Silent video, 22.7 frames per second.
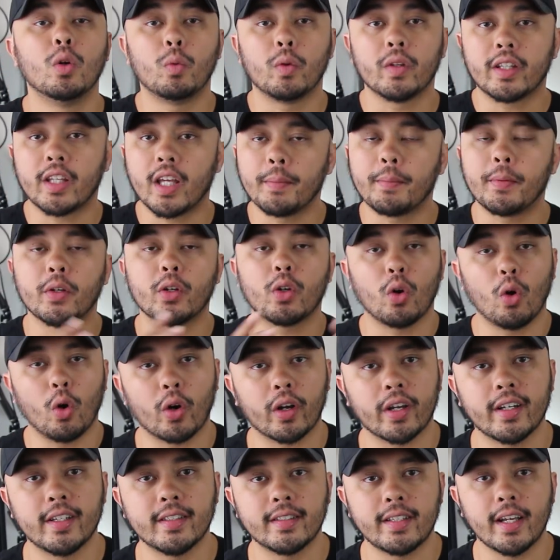with keeping your
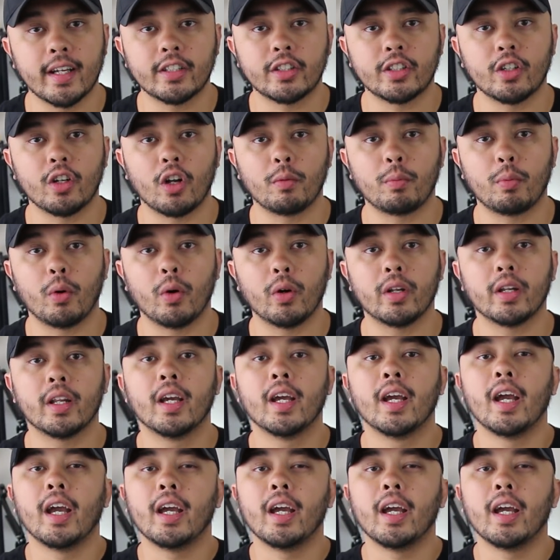organization on point,